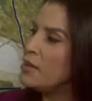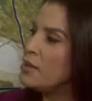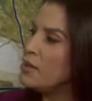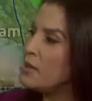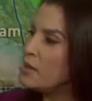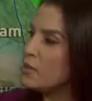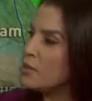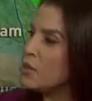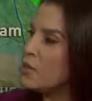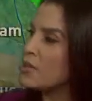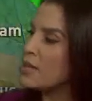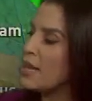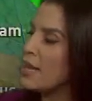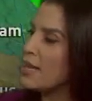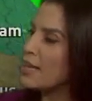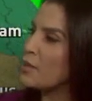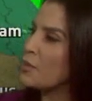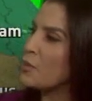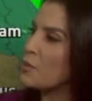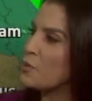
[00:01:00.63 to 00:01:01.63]
along
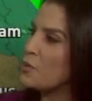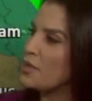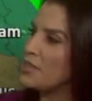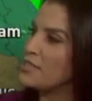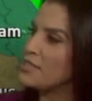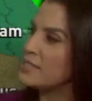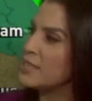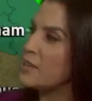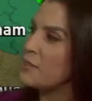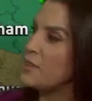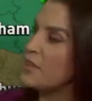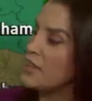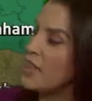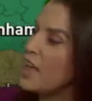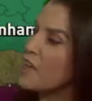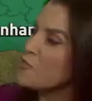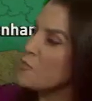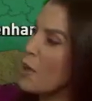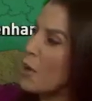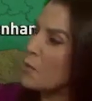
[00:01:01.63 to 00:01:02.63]
I-37.
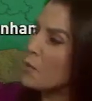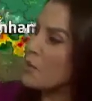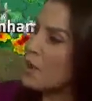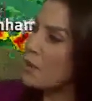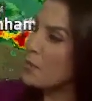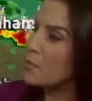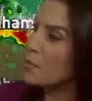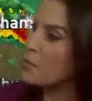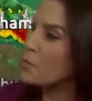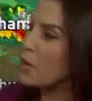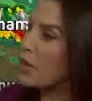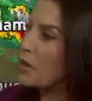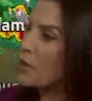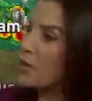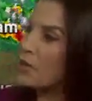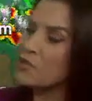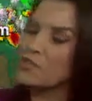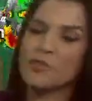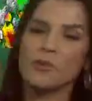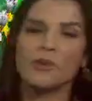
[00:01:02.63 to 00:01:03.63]
Live power Doppler
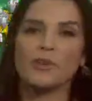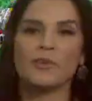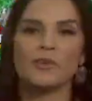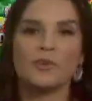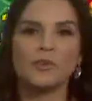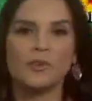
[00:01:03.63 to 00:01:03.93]
radar showing you